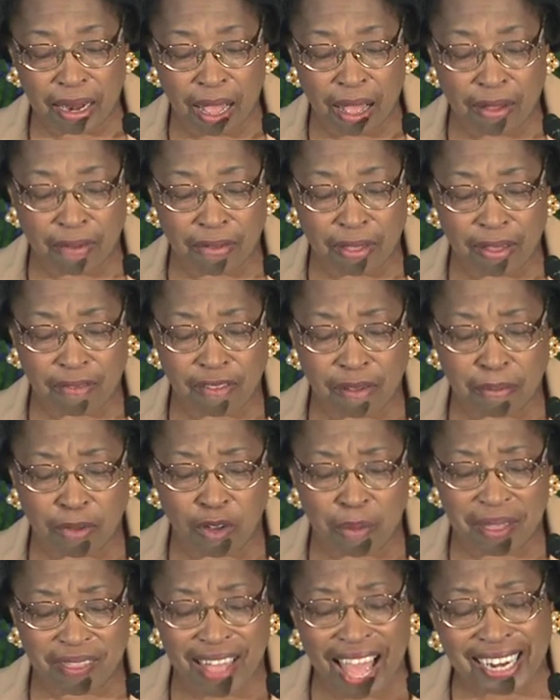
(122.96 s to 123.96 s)
of the
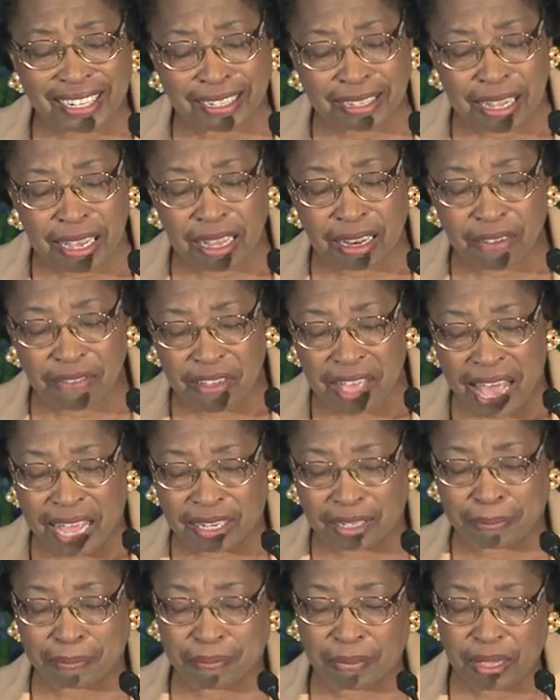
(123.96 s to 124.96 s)
movement. That single
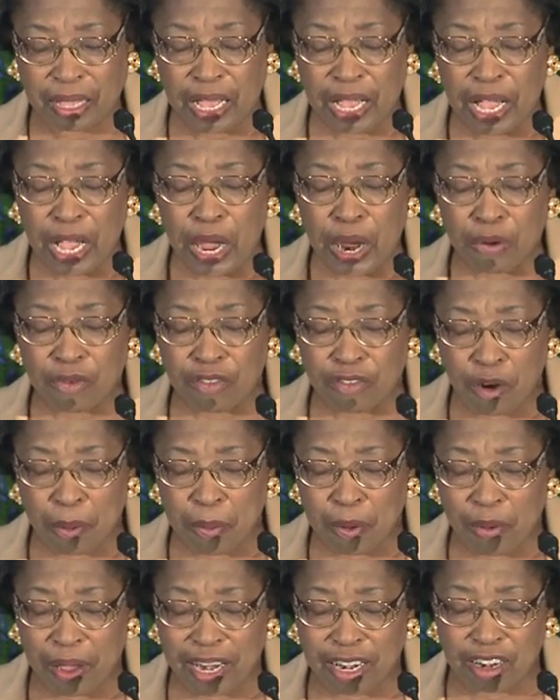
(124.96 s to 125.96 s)
event
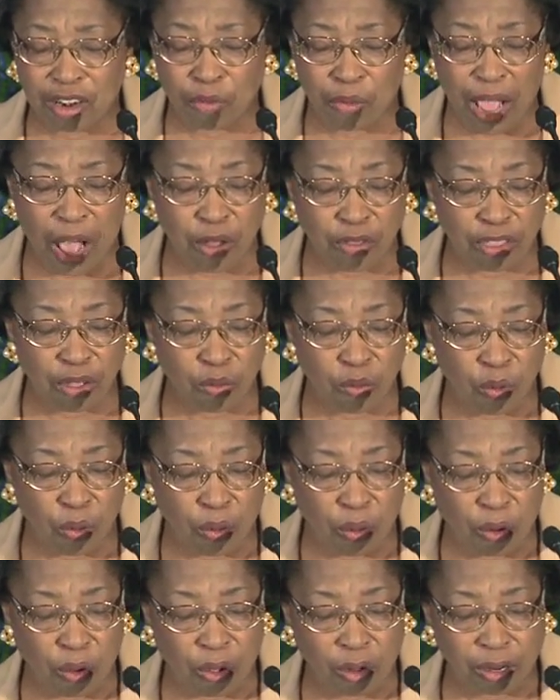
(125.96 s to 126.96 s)
reverberated around the
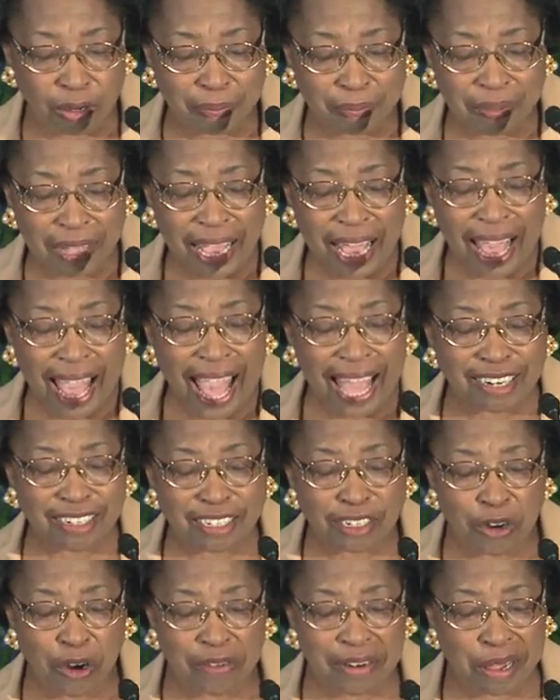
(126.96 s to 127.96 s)
world and
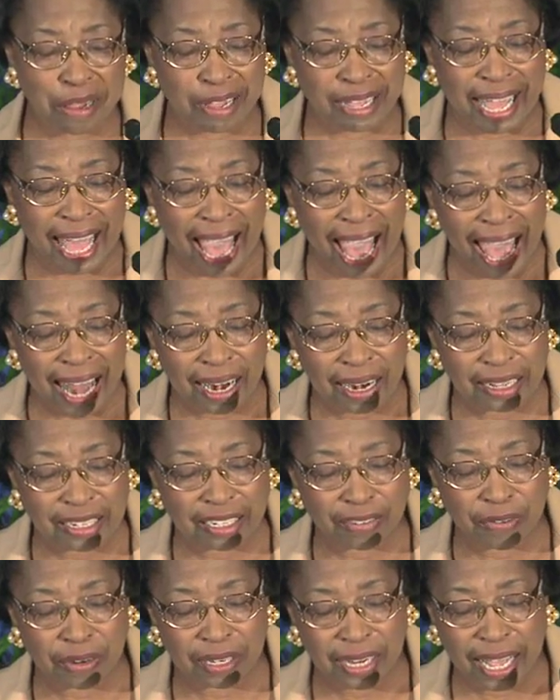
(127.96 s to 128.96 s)
served as a
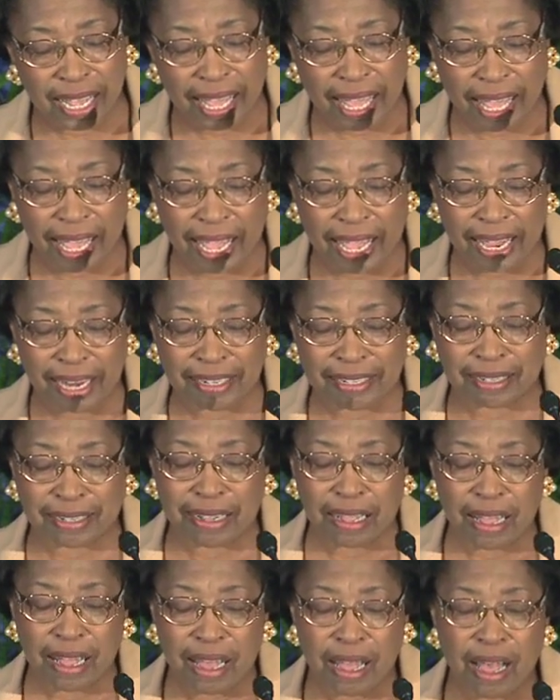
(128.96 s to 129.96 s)
catalyst for decades
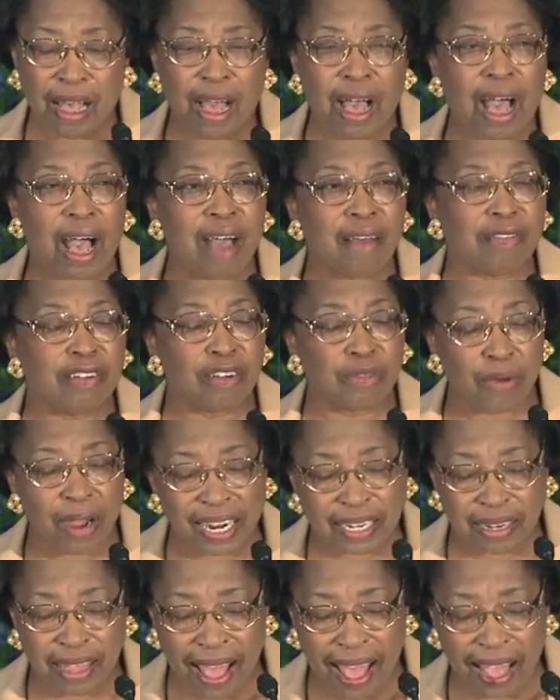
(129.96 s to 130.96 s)
of
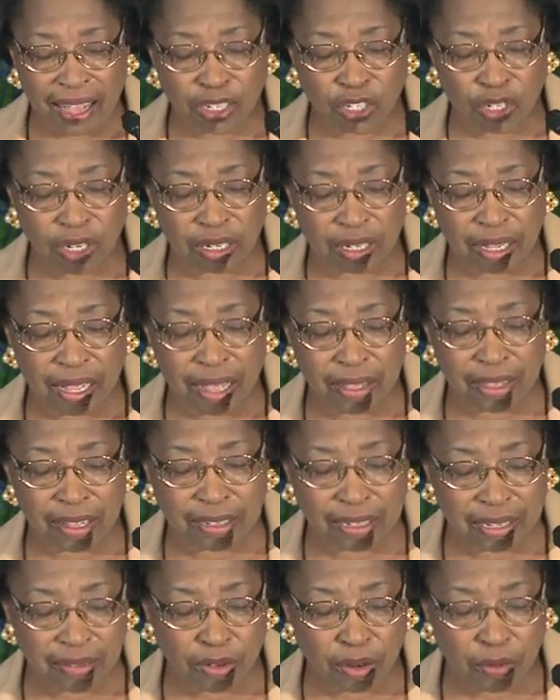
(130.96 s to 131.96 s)
direct action in the
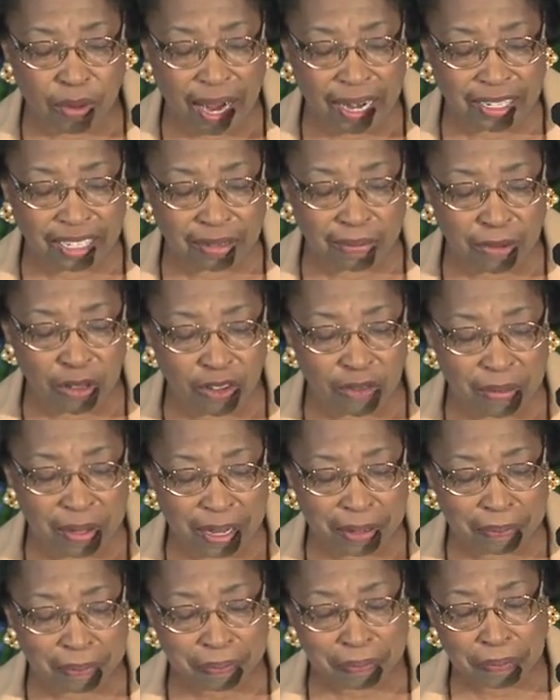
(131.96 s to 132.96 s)
civil rights movement.